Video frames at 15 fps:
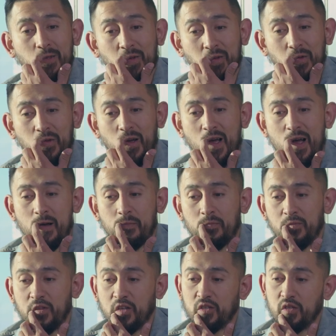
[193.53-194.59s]
to
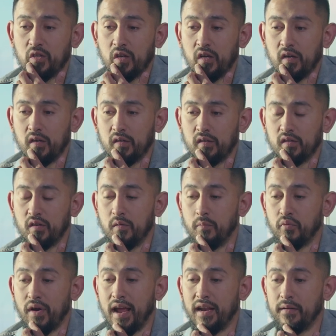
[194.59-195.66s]
the
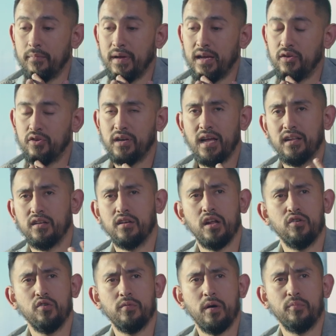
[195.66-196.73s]
brand ambassador, I don't
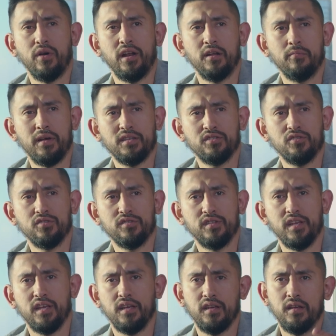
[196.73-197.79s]
know about brand ambassadors,
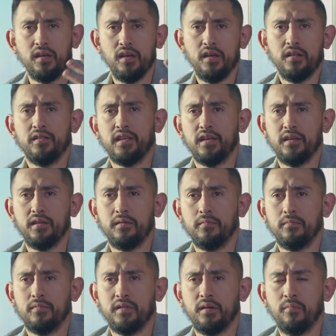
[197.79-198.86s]
the
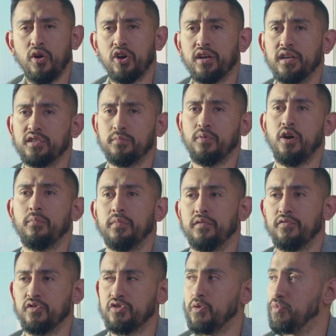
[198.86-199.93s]
marketing department
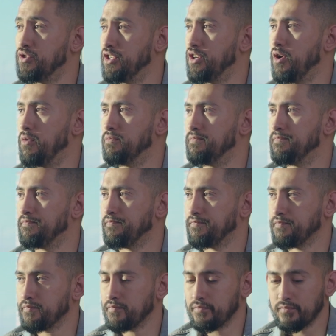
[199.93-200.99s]
for Topo Chico,
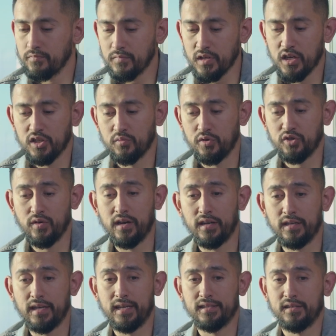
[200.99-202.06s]
because we're trying to
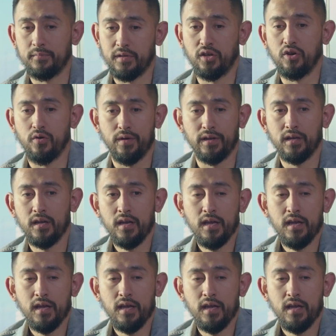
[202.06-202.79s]
get something going.